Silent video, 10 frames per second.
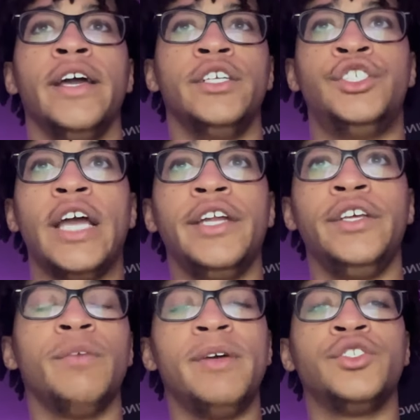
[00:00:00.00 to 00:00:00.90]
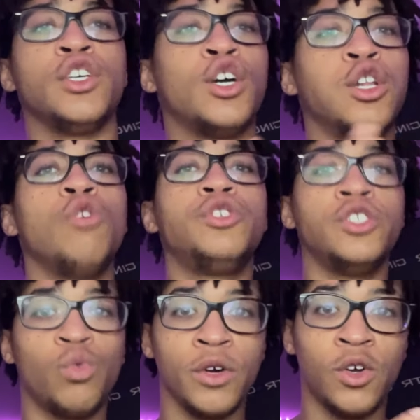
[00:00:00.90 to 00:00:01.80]
JDM is the
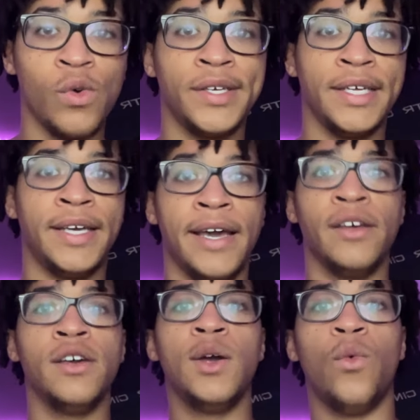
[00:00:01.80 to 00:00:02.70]
closest we're going to get